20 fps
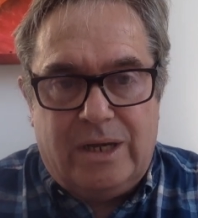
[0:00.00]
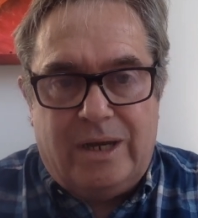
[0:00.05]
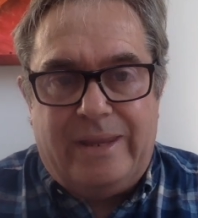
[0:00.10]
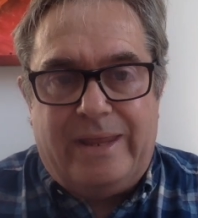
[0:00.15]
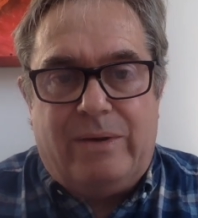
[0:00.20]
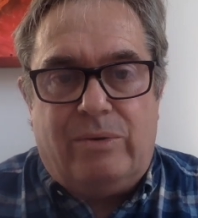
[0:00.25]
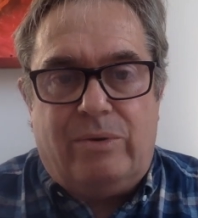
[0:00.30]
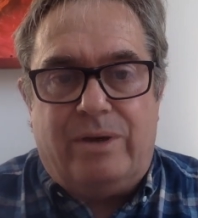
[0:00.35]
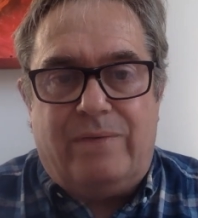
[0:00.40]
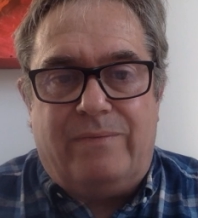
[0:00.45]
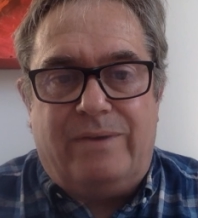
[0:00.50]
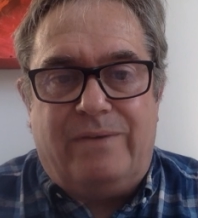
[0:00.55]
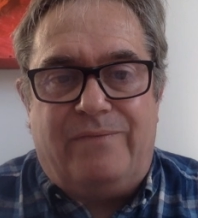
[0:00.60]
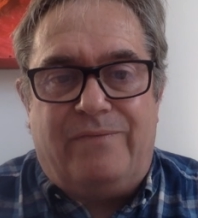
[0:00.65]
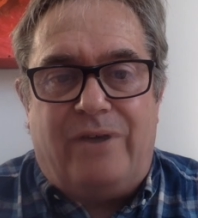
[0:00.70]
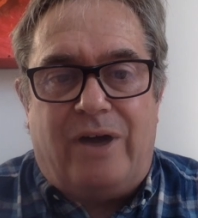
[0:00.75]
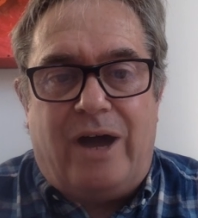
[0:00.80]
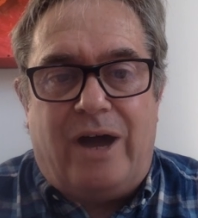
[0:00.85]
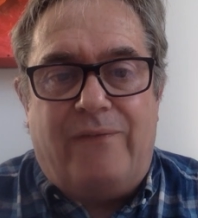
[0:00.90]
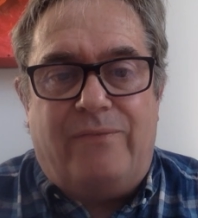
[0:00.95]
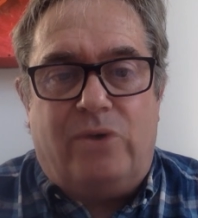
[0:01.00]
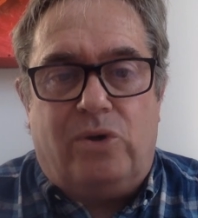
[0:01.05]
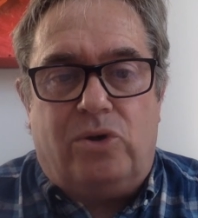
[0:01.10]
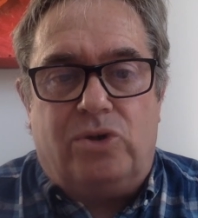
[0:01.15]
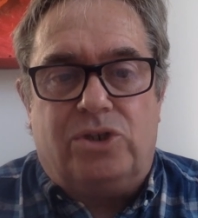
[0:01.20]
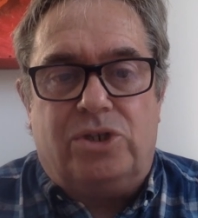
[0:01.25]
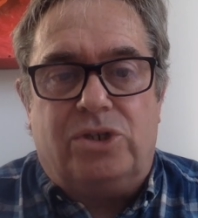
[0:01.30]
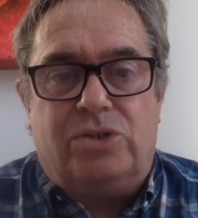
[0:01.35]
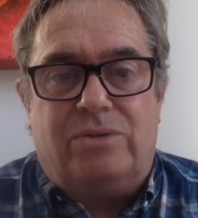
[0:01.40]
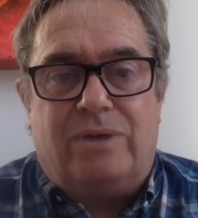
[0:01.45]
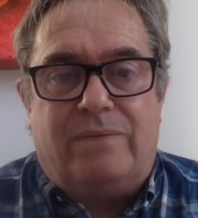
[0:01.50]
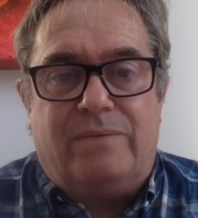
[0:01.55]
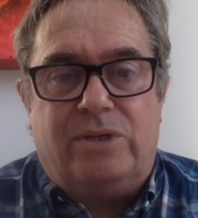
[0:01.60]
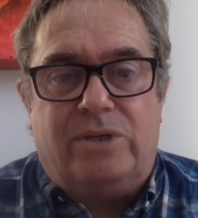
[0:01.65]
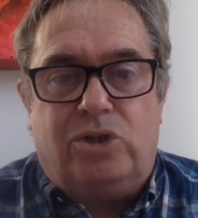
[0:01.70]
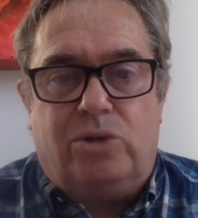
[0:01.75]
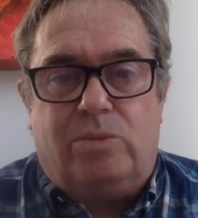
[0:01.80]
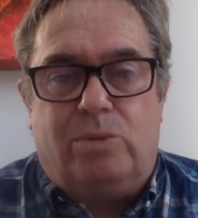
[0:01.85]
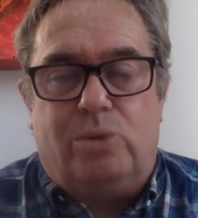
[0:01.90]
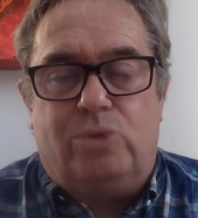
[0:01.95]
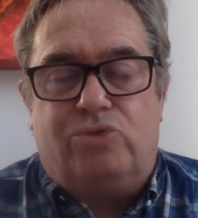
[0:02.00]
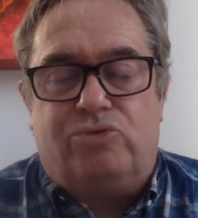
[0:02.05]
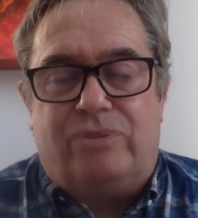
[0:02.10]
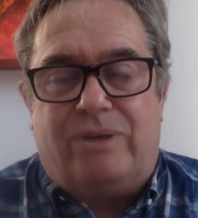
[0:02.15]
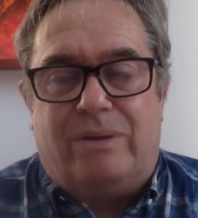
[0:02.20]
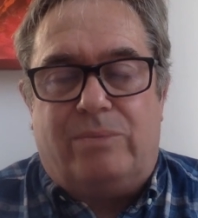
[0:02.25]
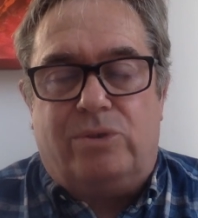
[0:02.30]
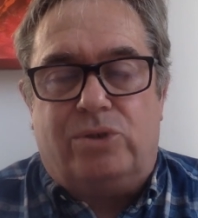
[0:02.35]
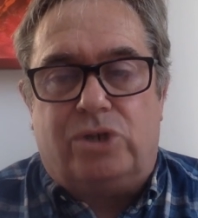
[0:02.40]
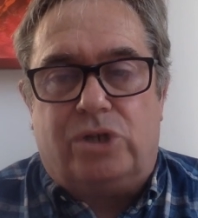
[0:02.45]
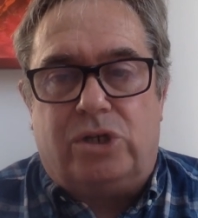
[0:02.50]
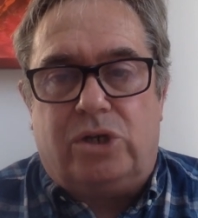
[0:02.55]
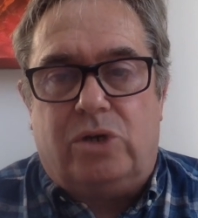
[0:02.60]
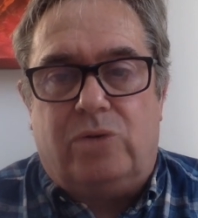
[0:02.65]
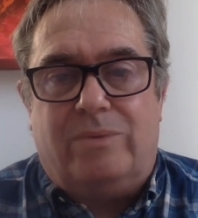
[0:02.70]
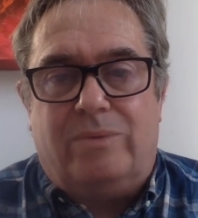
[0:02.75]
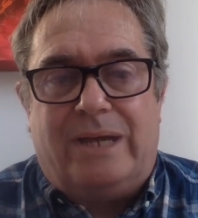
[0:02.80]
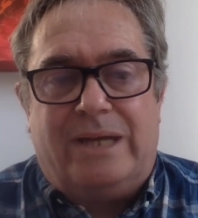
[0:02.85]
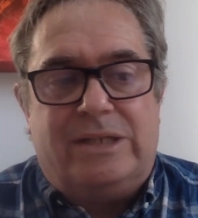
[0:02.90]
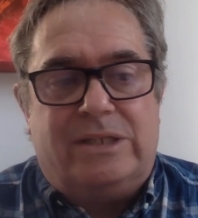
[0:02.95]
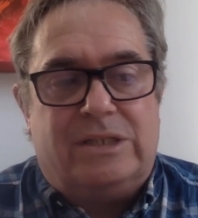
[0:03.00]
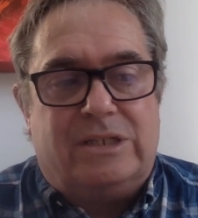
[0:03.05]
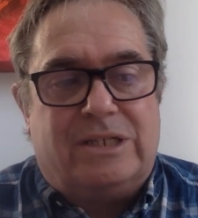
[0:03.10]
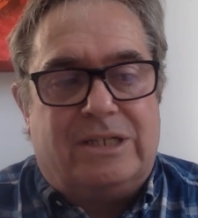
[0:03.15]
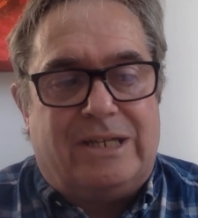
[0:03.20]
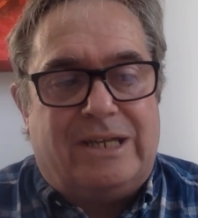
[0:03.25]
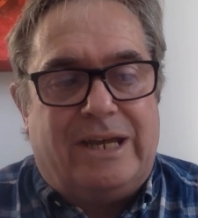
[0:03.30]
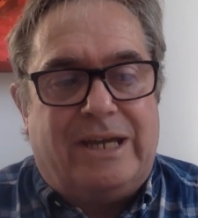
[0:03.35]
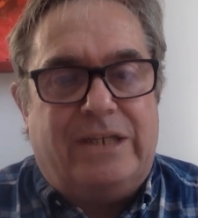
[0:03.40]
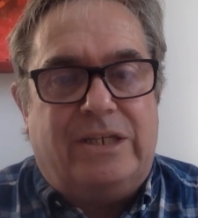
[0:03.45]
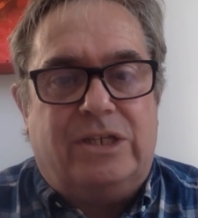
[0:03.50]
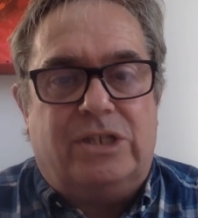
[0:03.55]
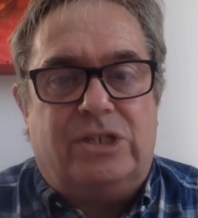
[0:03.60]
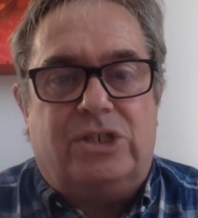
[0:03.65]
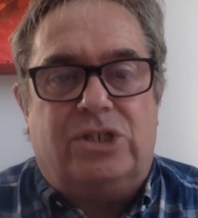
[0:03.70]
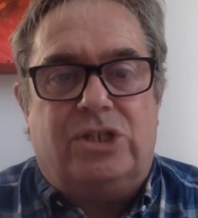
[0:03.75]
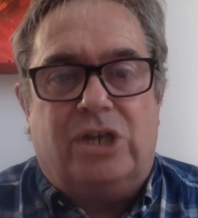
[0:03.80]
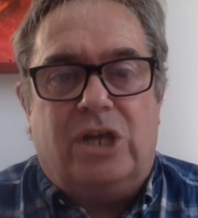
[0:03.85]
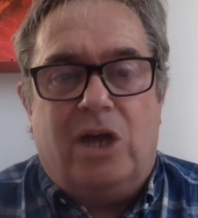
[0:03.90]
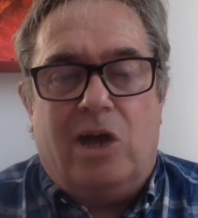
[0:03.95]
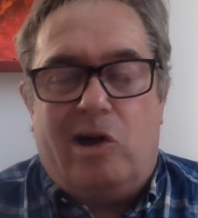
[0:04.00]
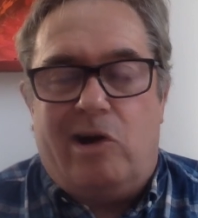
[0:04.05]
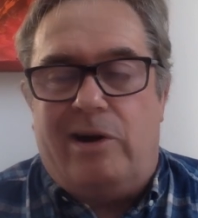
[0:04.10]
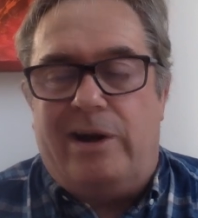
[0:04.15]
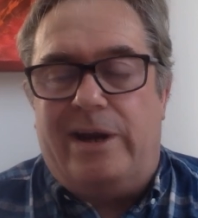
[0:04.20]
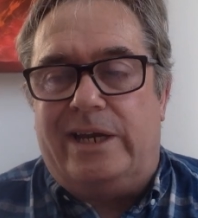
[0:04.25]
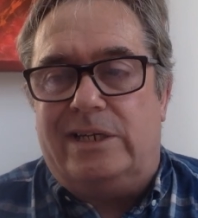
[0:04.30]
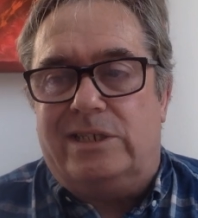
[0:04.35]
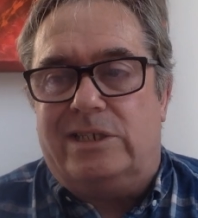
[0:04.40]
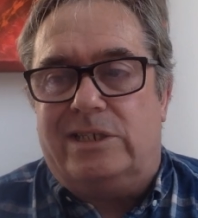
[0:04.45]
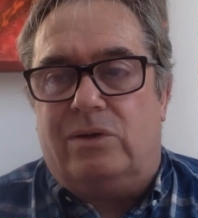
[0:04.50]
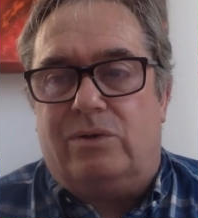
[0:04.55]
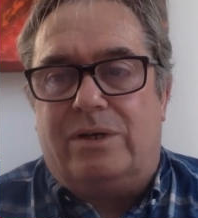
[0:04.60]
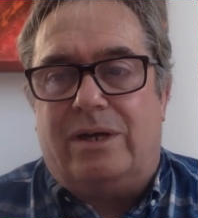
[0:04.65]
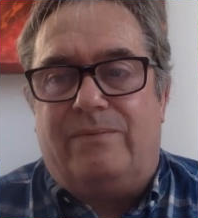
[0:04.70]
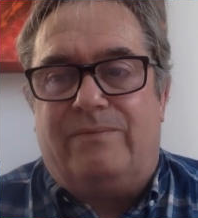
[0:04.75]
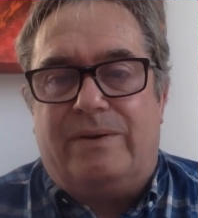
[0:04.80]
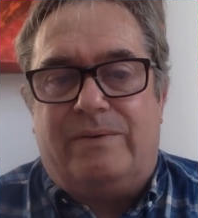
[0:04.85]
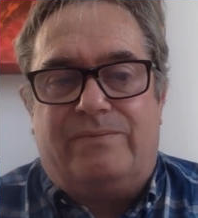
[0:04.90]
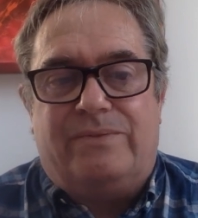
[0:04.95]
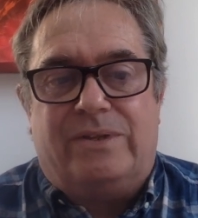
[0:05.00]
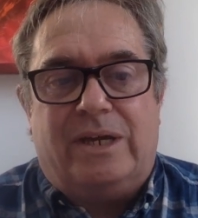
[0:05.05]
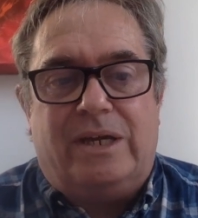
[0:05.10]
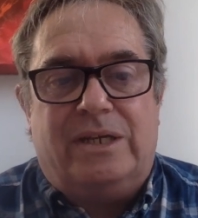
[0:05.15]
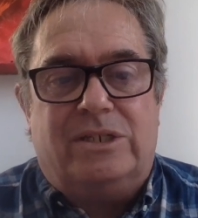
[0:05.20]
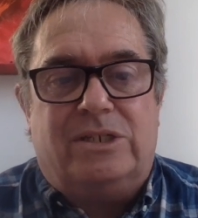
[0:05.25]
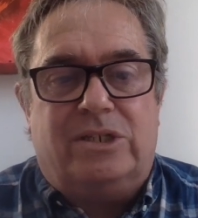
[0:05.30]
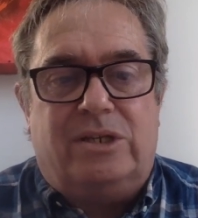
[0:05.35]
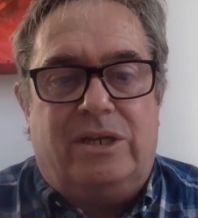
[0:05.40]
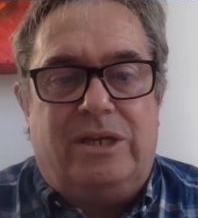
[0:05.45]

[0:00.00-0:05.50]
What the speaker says: And that will give you five horses to have your doubles, trebles, accumulators, Canadians, Hines, Lucky 15s,